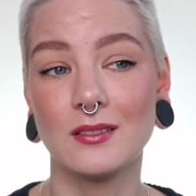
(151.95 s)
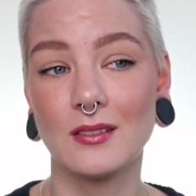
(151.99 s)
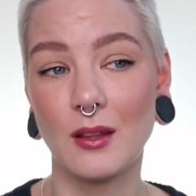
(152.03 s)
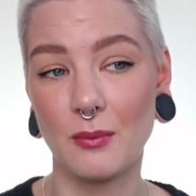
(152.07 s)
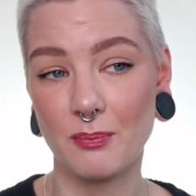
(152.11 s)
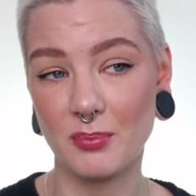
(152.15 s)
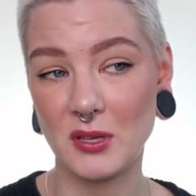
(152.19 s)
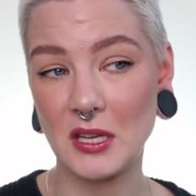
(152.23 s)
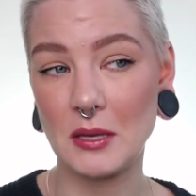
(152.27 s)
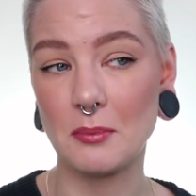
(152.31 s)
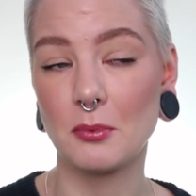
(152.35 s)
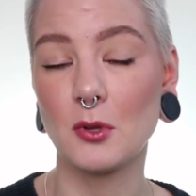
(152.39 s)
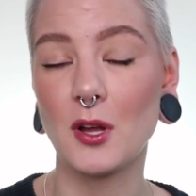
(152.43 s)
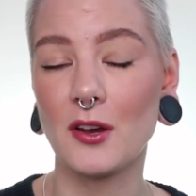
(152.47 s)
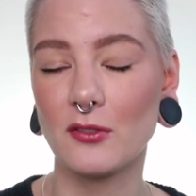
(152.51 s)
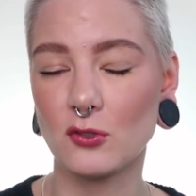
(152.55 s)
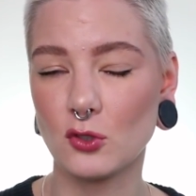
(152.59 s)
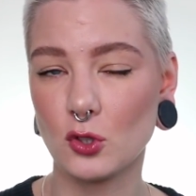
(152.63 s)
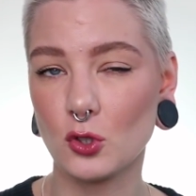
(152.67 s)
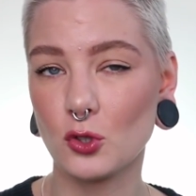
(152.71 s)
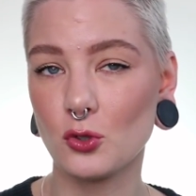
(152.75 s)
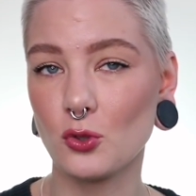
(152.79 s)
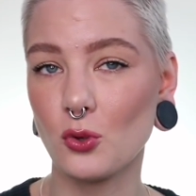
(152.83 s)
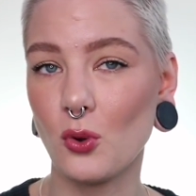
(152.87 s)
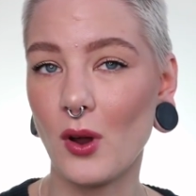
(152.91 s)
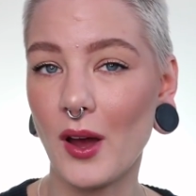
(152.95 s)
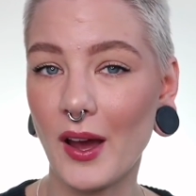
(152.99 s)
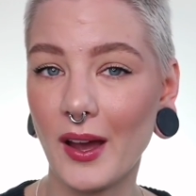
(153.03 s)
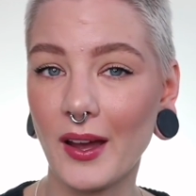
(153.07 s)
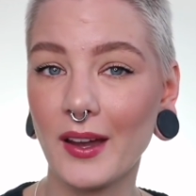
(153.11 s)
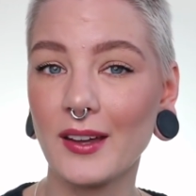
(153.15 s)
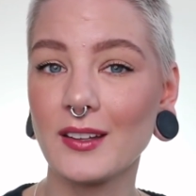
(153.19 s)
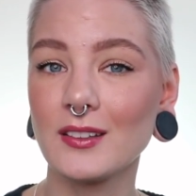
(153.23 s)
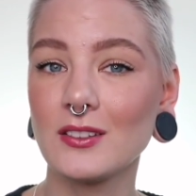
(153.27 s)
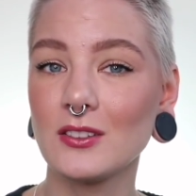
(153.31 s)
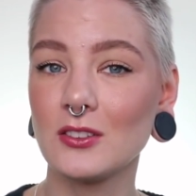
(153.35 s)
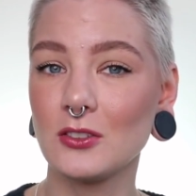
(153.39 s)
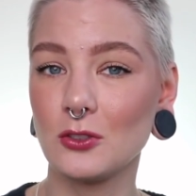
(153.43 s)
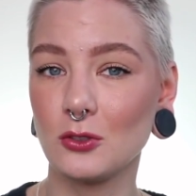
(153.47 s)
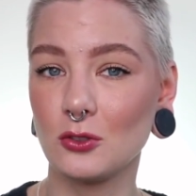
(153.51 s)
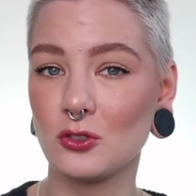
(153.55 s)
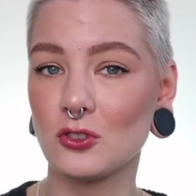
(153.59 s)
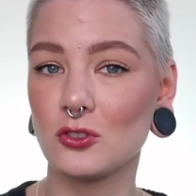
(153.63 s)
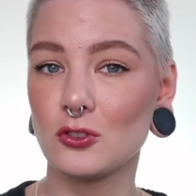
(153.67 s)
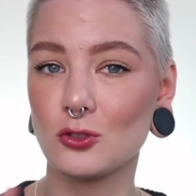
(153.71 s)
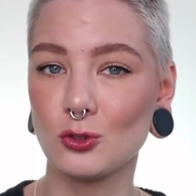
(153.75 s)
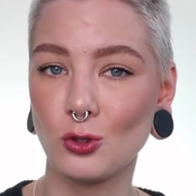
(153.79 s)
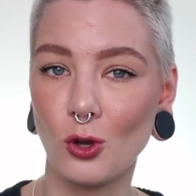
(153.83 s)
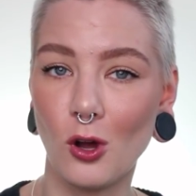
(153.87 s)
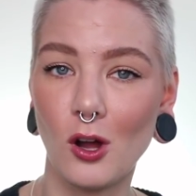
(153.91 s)
that people have tried to
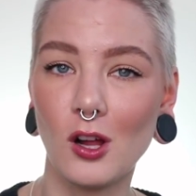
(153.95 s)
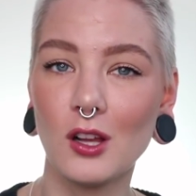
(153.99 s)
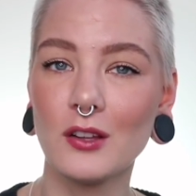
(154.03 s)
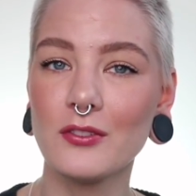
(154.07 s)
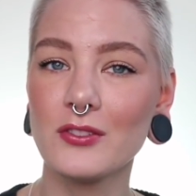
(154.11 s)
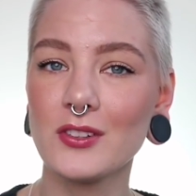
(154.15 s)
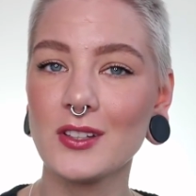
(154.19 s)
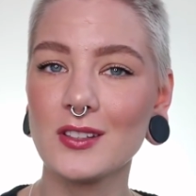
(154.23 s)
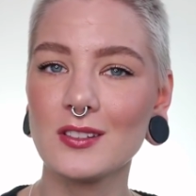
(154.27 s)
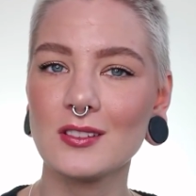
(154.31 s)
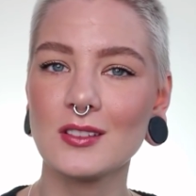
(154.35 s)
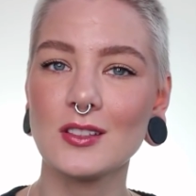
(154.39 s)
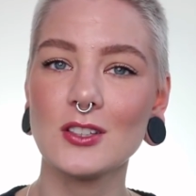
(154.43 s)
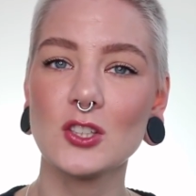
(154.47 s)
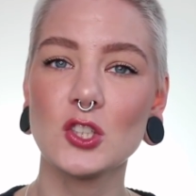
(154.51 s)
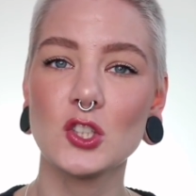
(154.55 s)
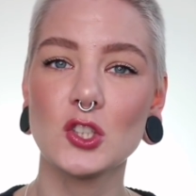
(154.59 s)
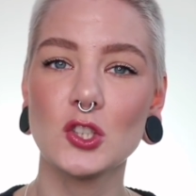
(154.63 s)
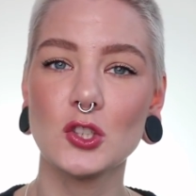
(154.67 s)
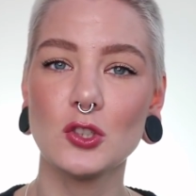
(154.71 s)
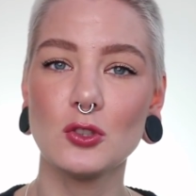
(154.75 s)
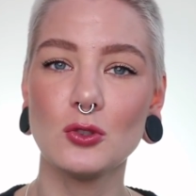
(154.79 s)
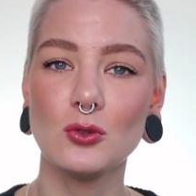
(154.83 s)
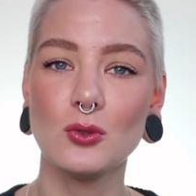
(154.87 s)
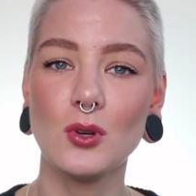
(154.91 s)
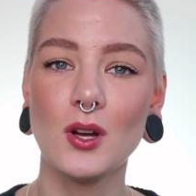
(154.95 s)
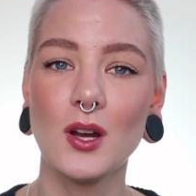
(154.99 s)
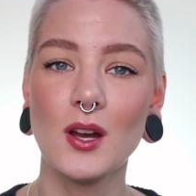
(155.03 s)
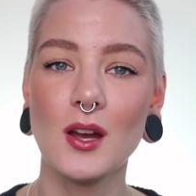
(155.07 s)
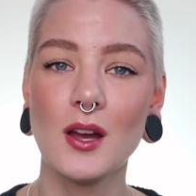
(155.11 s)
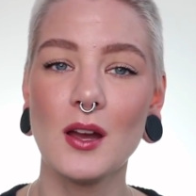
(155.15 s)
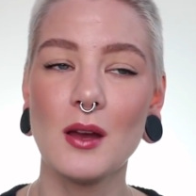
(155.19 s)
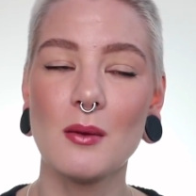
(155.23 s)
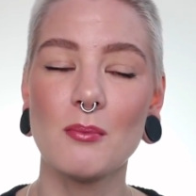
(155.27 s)
solve this issue,